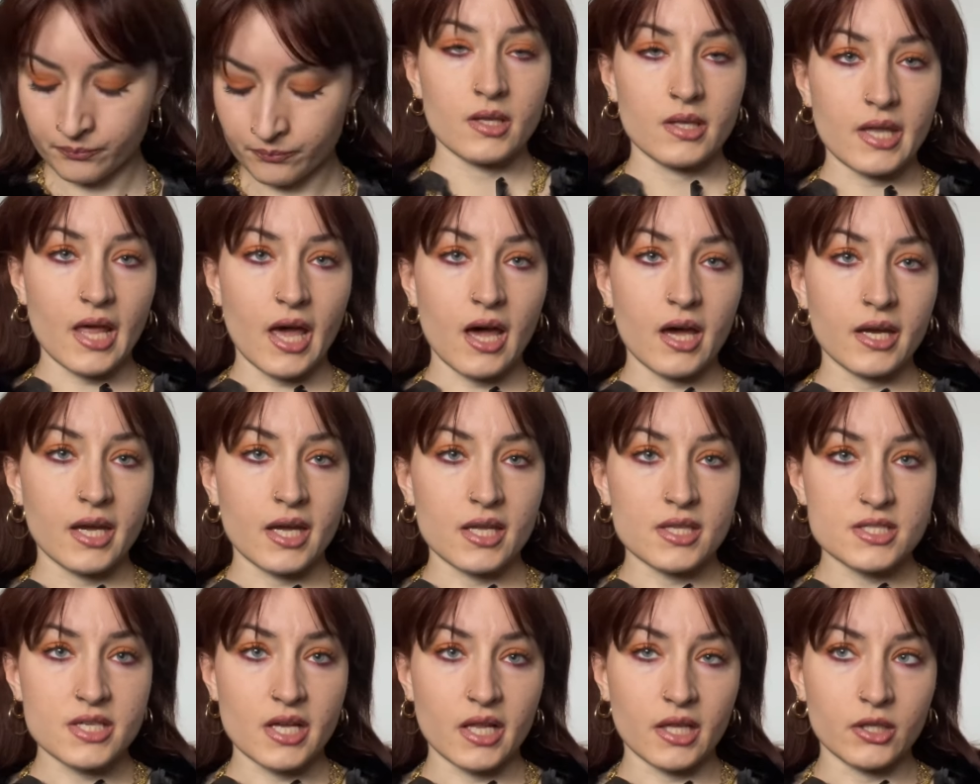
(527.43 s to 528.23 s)
Now I
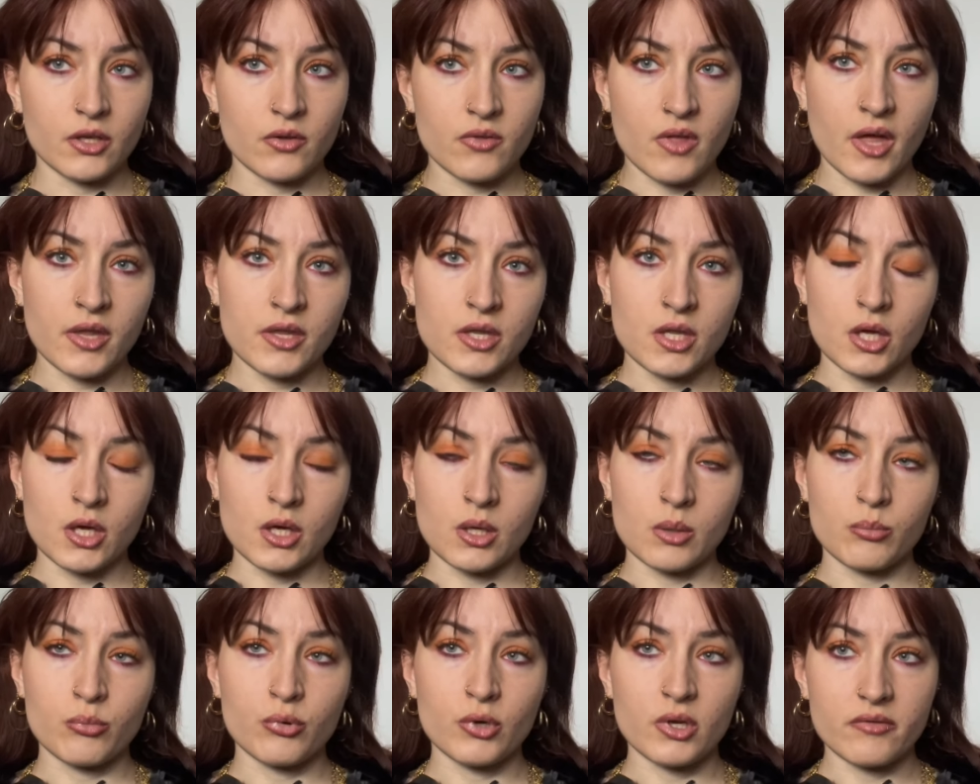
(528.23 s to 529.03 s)
can tell you that
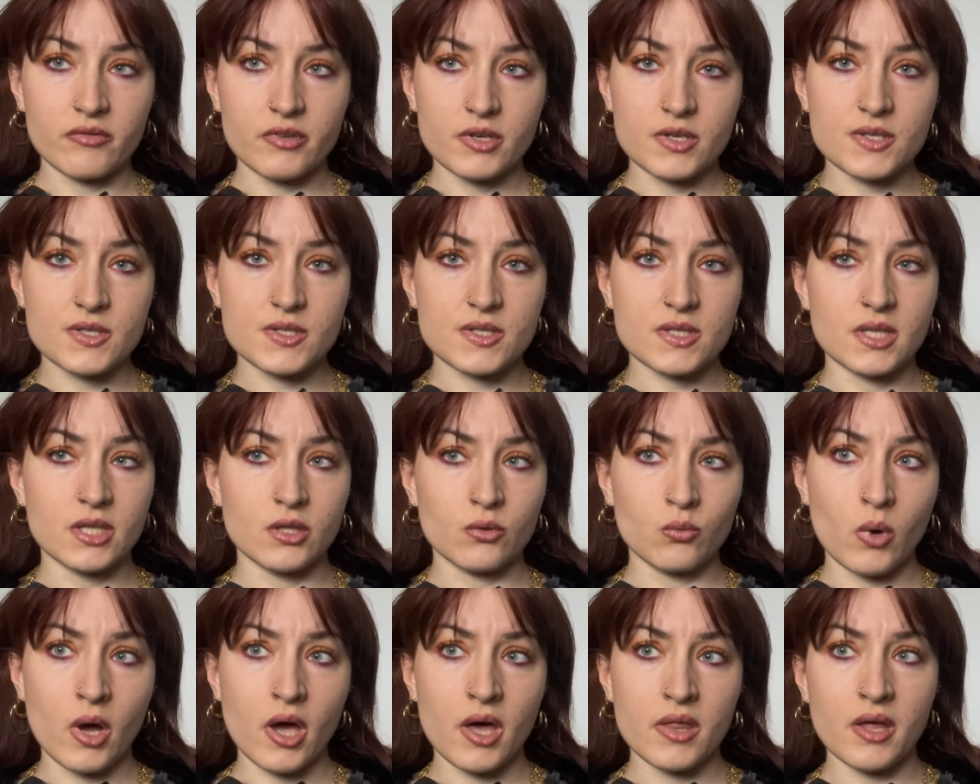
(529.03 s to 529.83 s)
the previous
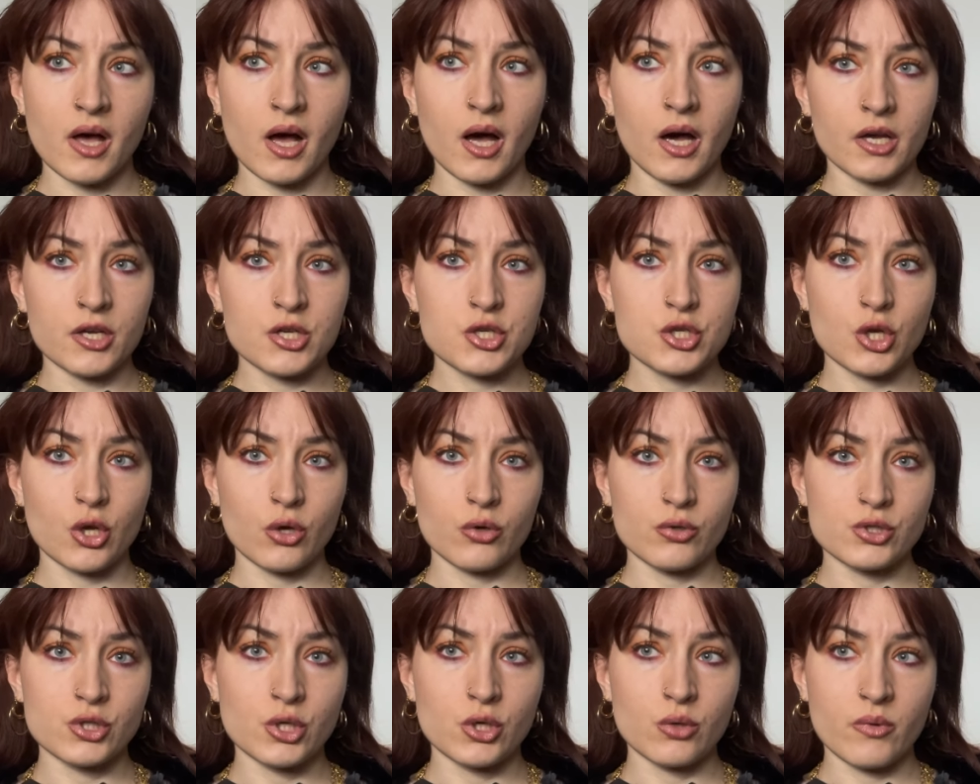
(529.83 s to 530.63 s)
knitwear that I
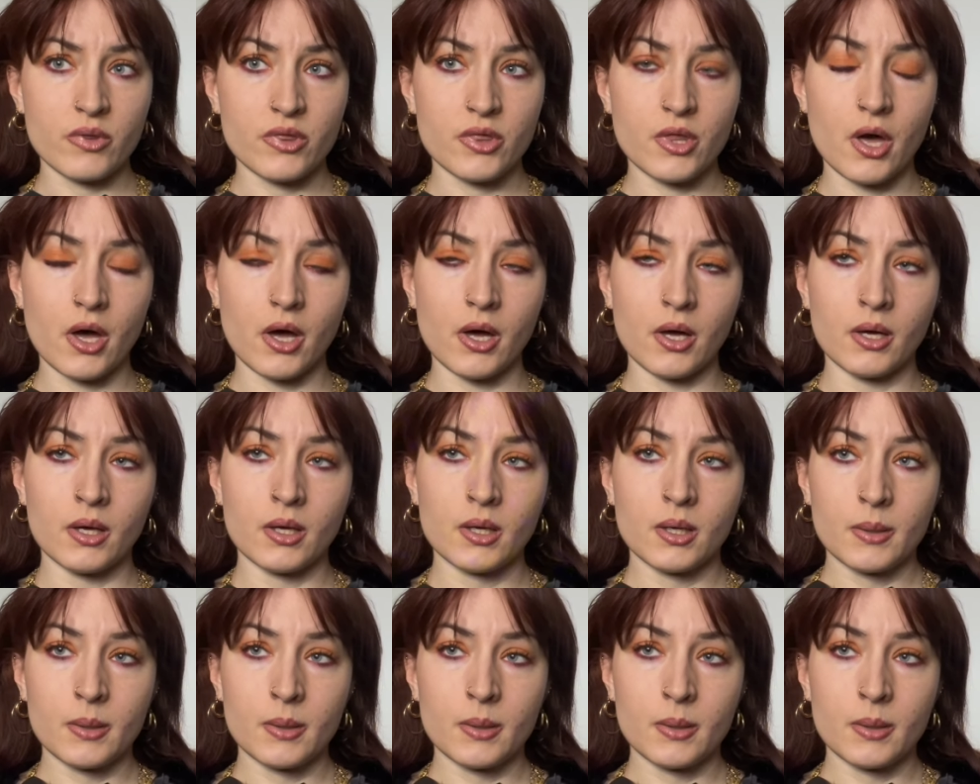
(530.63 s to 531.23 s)
showed you with the